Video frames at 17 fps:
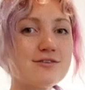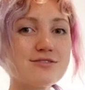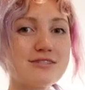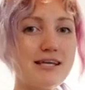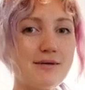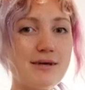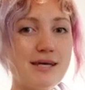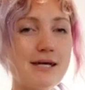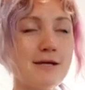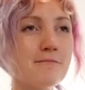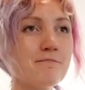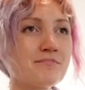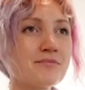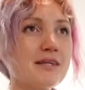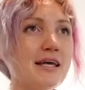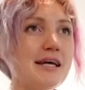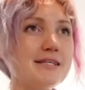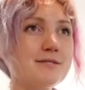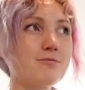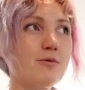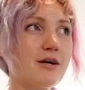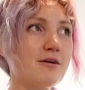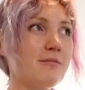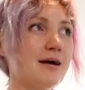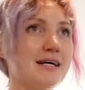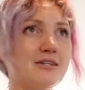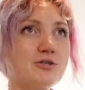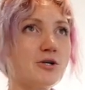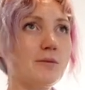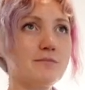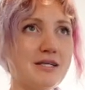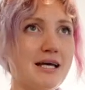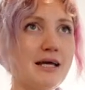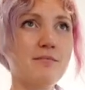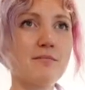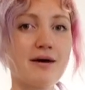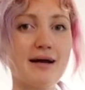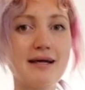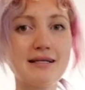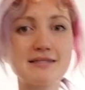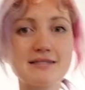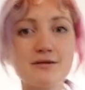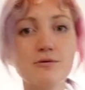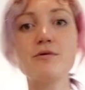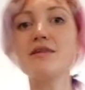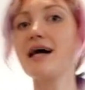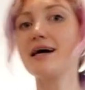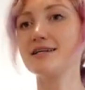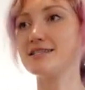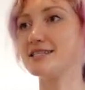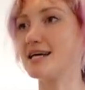of CB is one of my top 10 brands, without a